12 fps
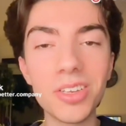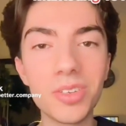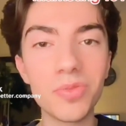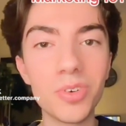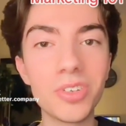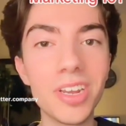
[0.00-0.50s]

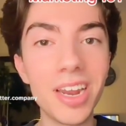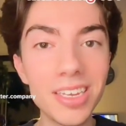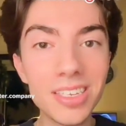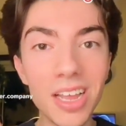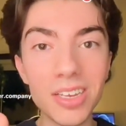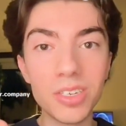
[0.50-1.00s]
For
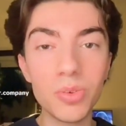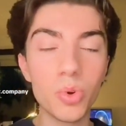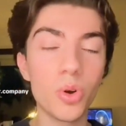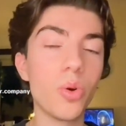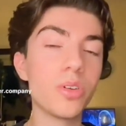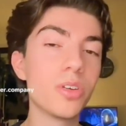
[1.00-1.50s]
today's lesson, we're
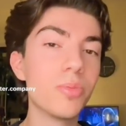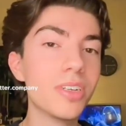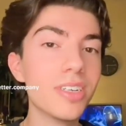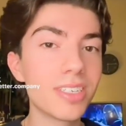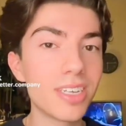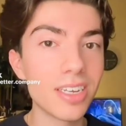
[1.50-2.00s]
going to be
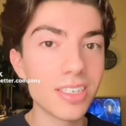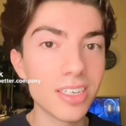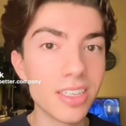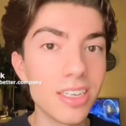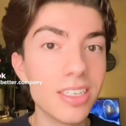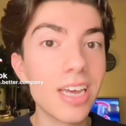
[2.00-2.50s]

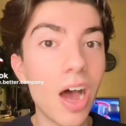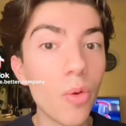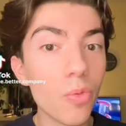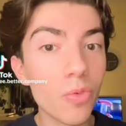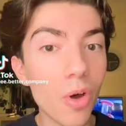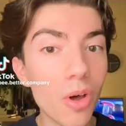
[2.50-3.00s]
discussing the
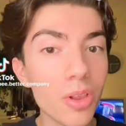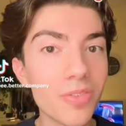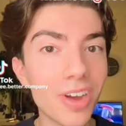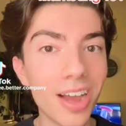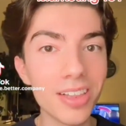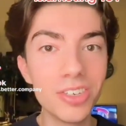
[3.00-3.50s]
downfall of
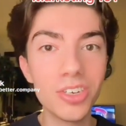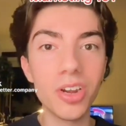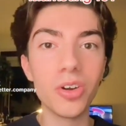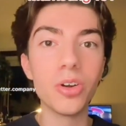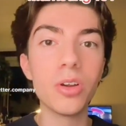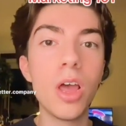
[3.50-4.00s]
Kylie
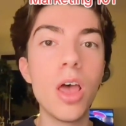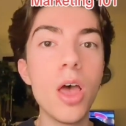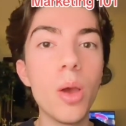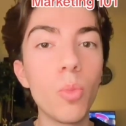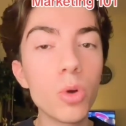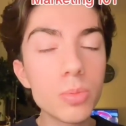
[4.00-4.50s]
Jenner,
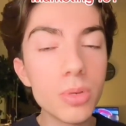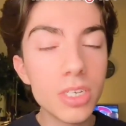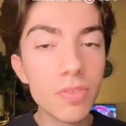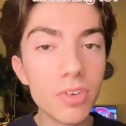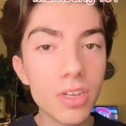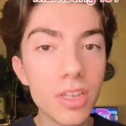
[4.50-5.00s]
more
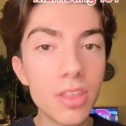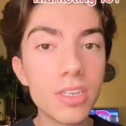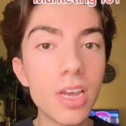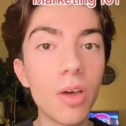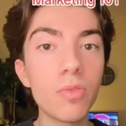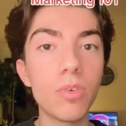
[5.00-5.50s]
specifically the
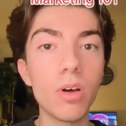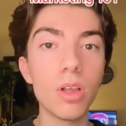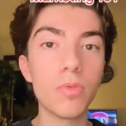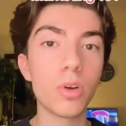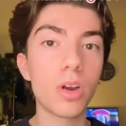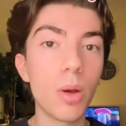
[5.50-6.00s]
downfall
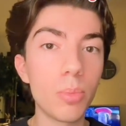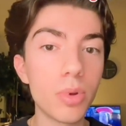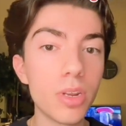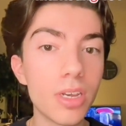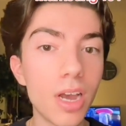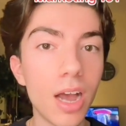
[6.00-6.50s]
of her
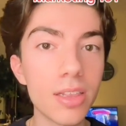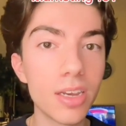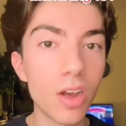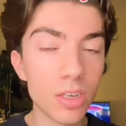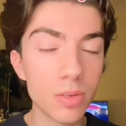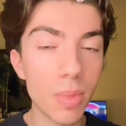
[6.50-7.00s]
company, Kylie
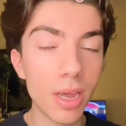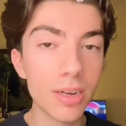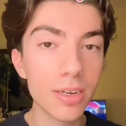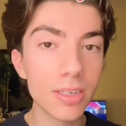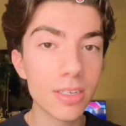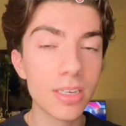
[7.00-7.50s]

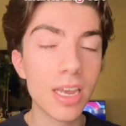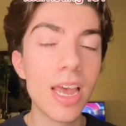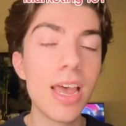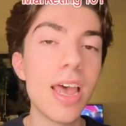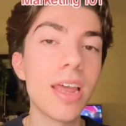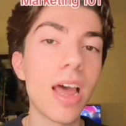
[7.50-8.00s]
Cosmetics,
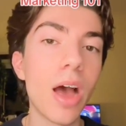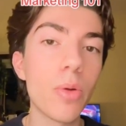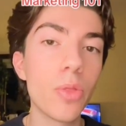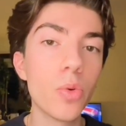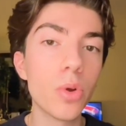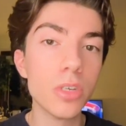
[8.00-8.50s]
and how
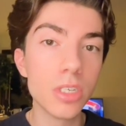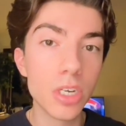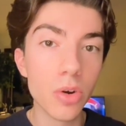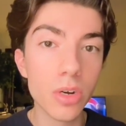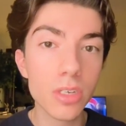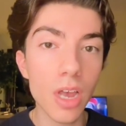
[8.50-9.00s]
through a
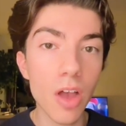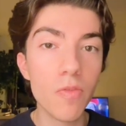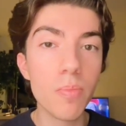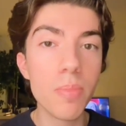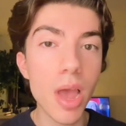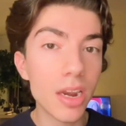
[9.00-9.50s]
series of
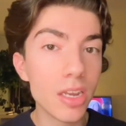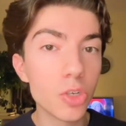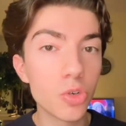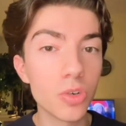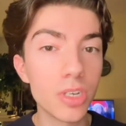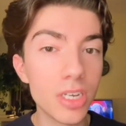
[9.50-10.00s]
many
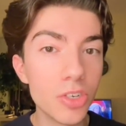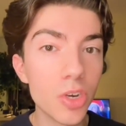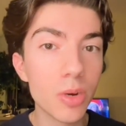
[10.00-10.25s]
strategic